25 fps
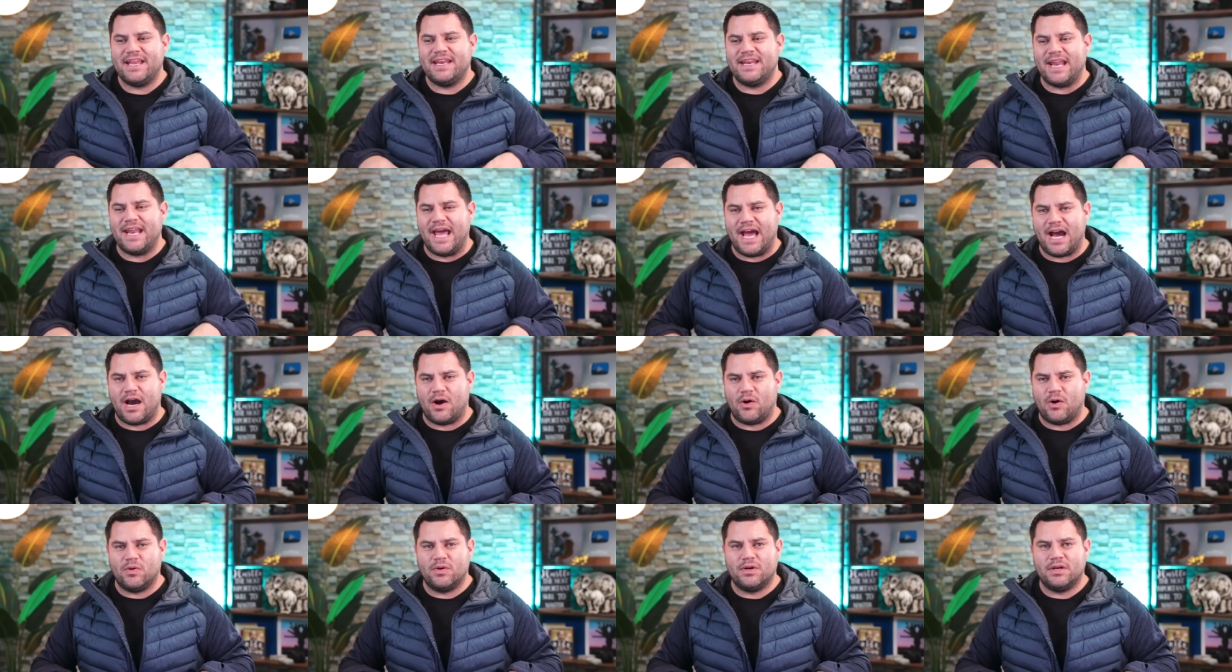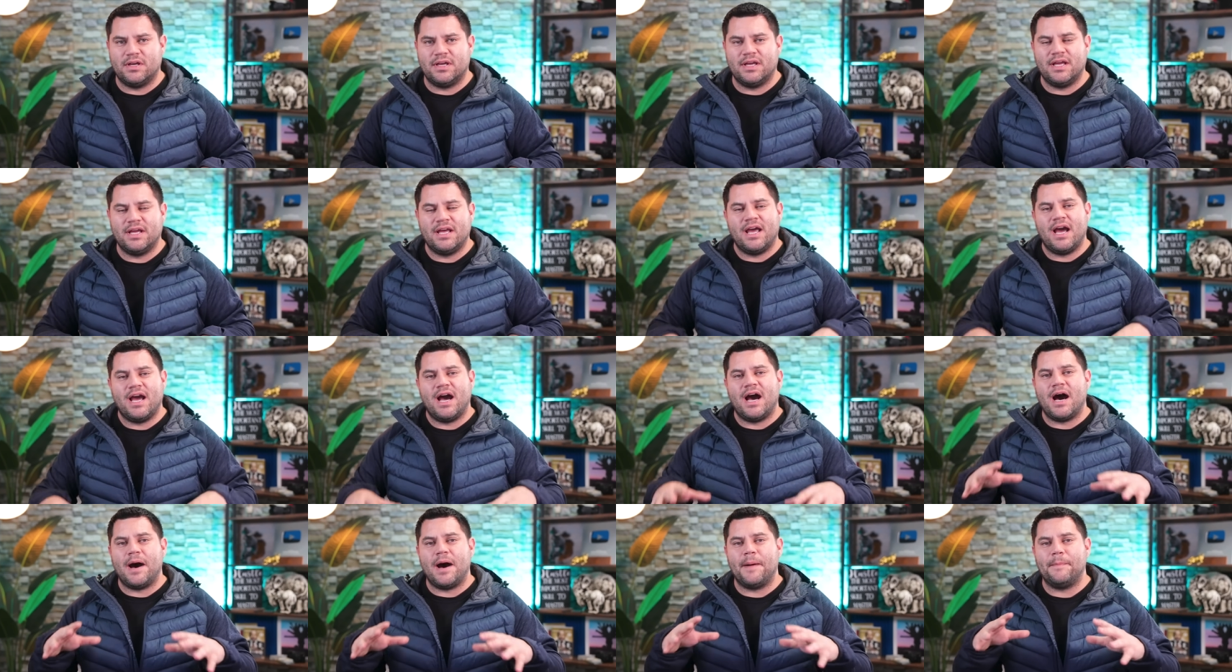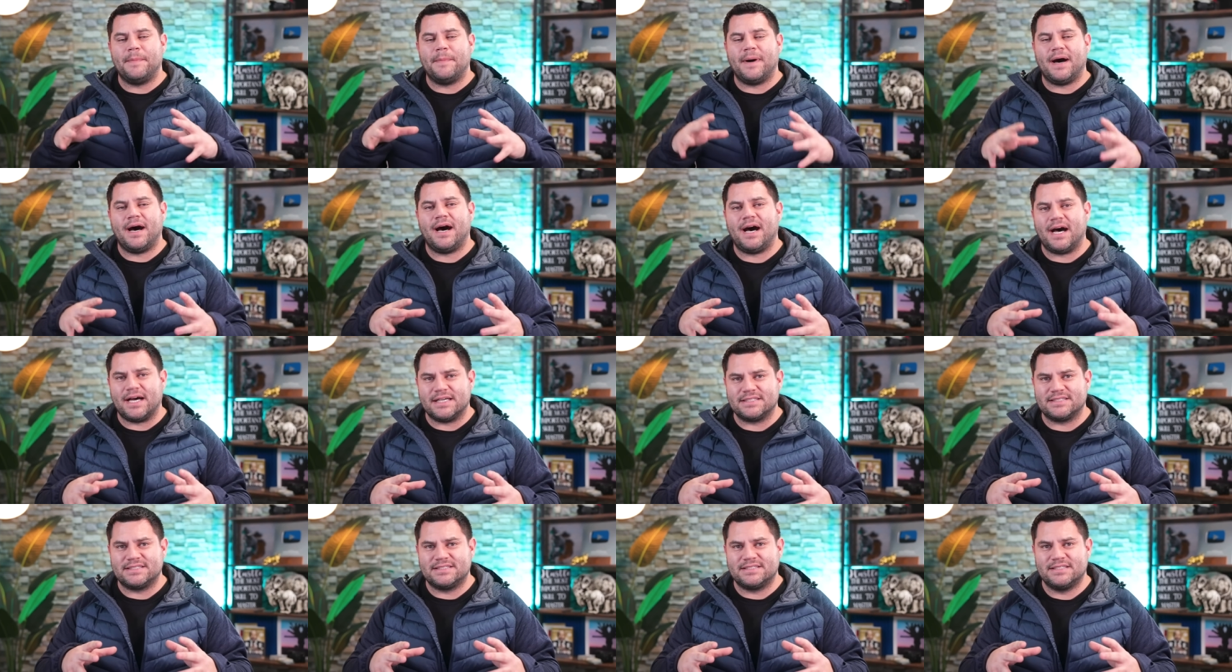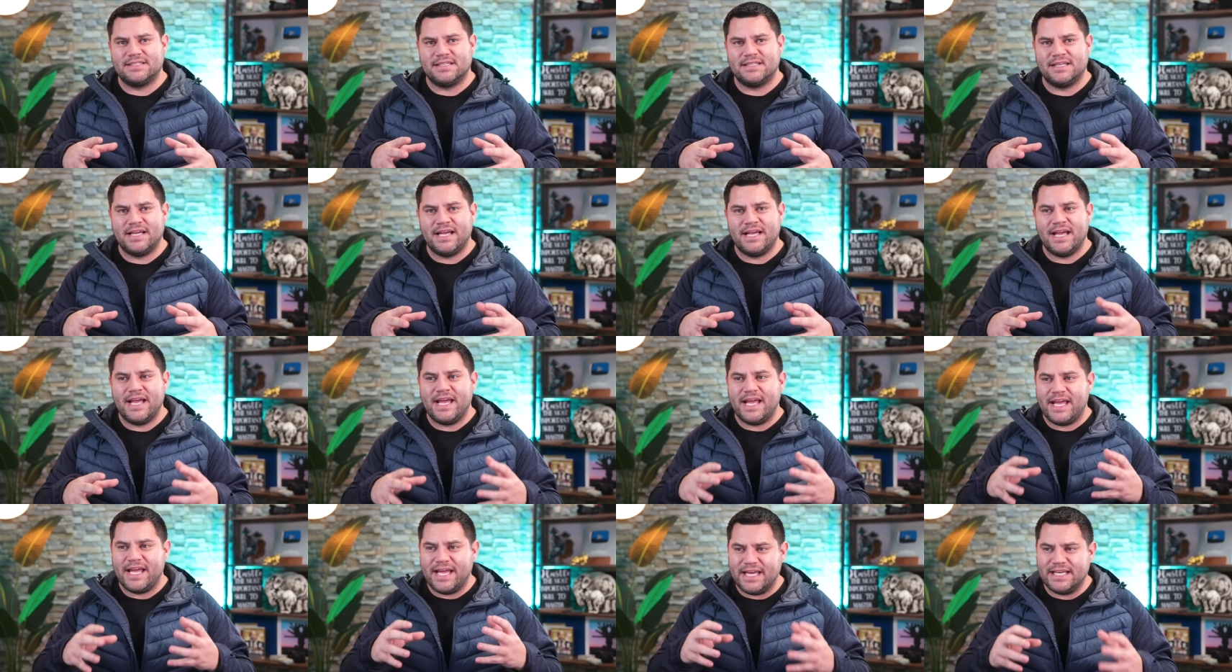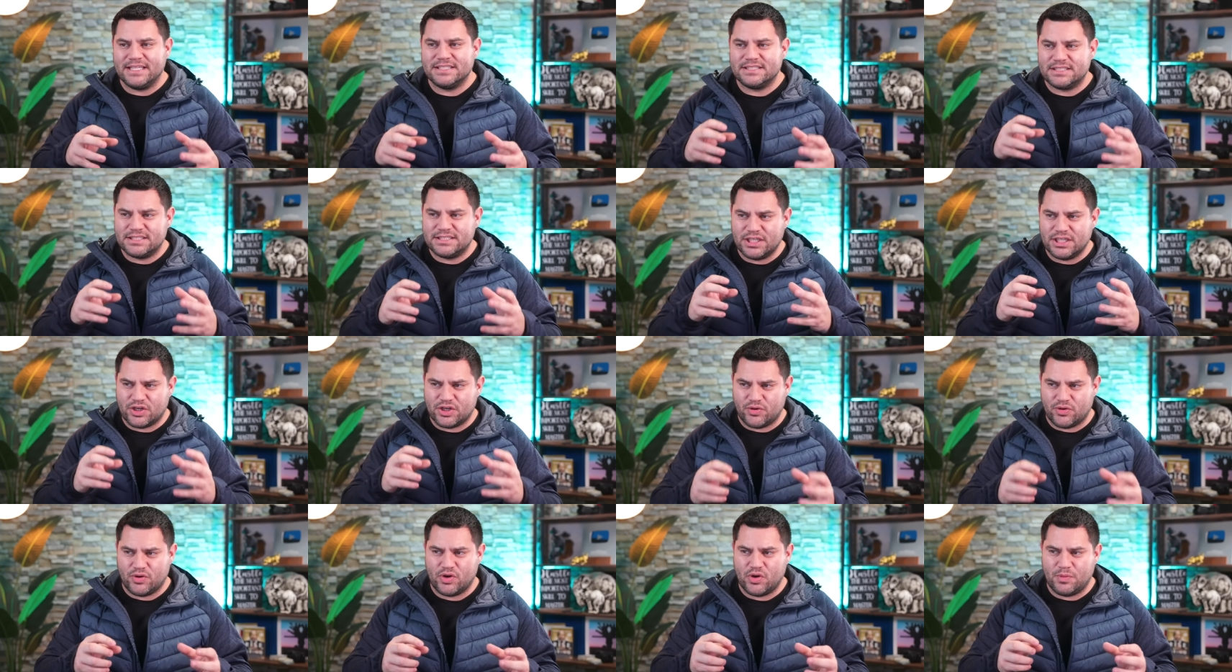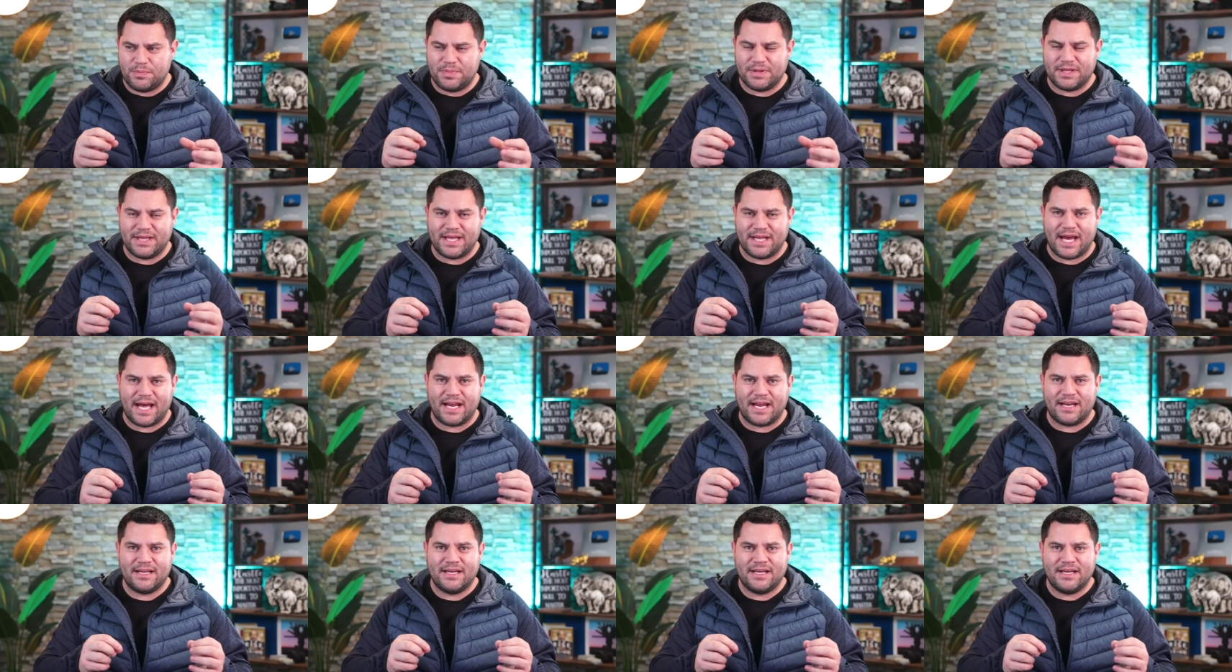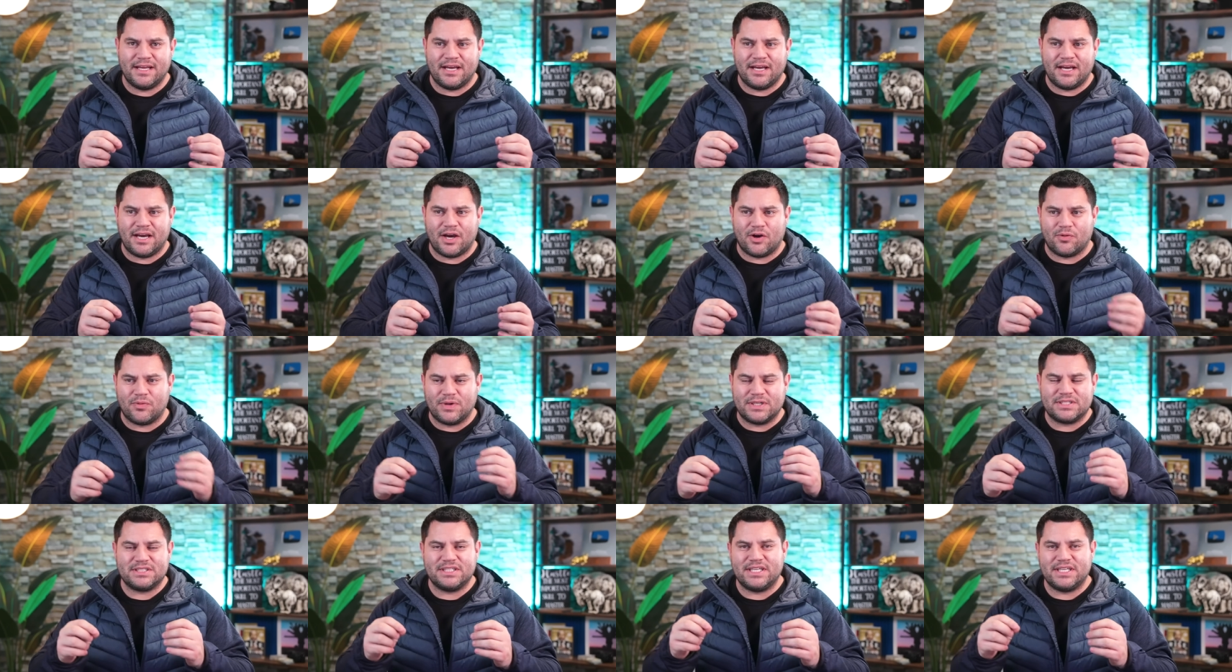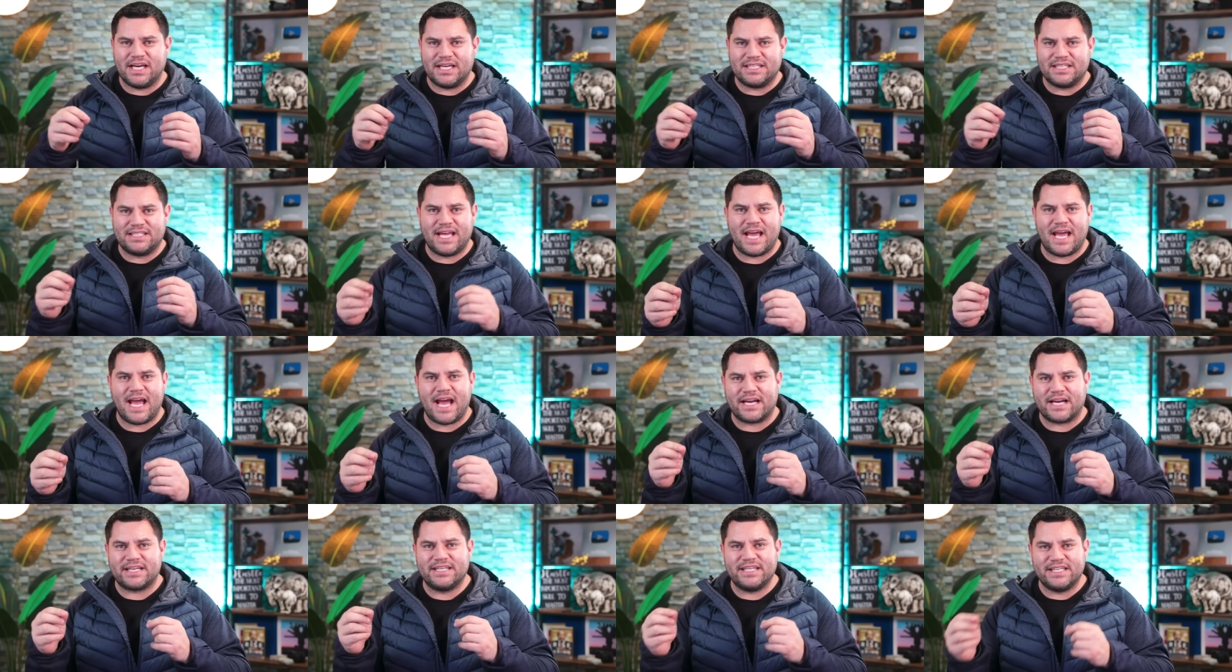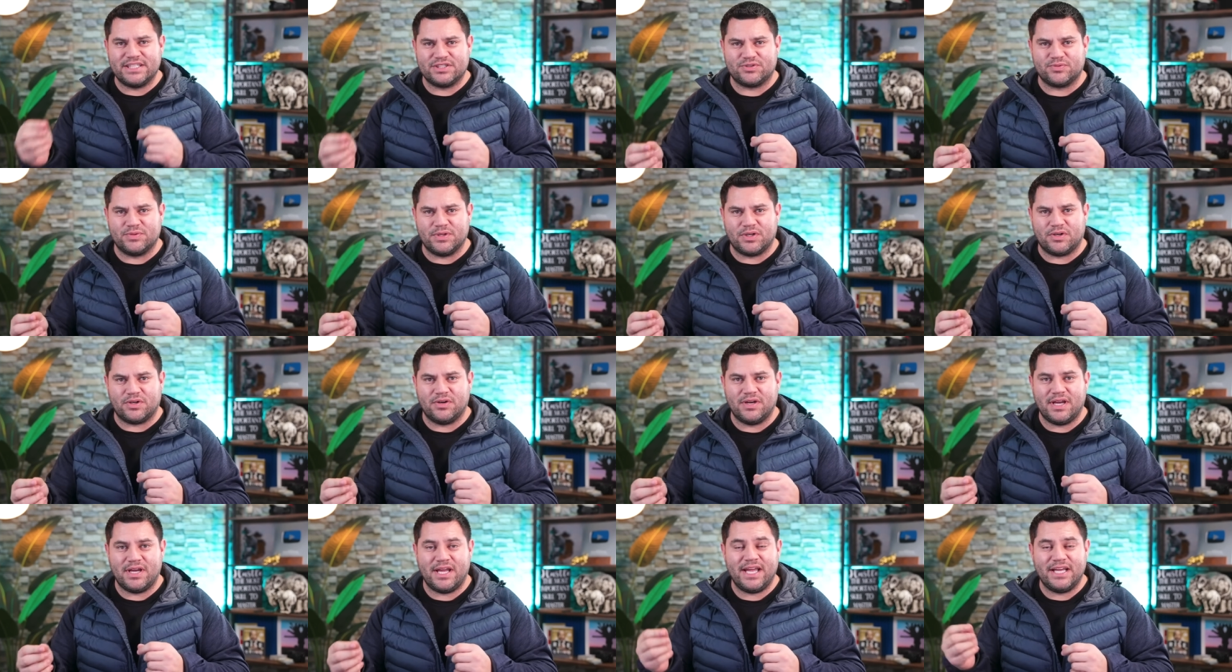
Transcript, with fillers: Now, Hamas is the group that originally attacked Israel.